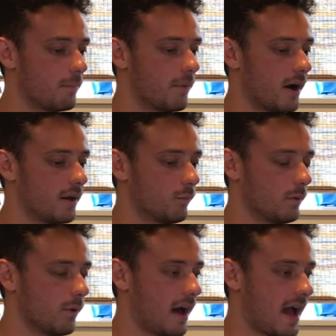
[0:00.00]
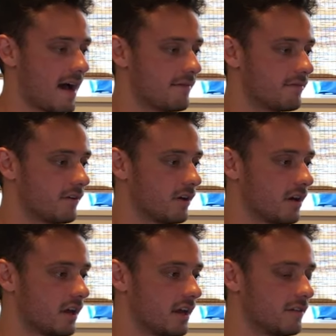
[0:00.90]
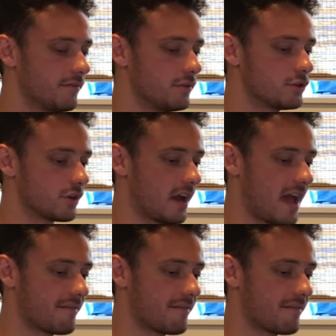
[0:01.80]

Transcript: but we will have in the future